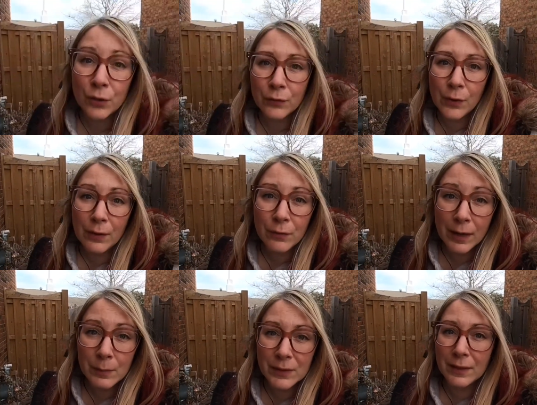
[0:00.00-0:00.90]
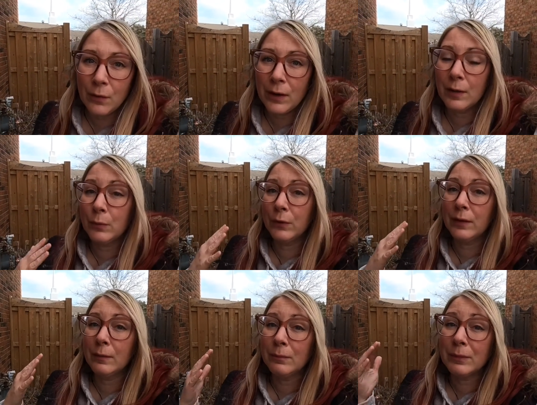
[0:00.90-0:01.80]
if you have grapes and know how to prune
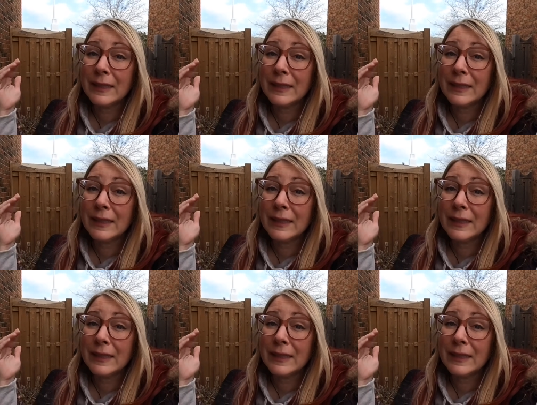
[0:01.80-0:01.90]
them,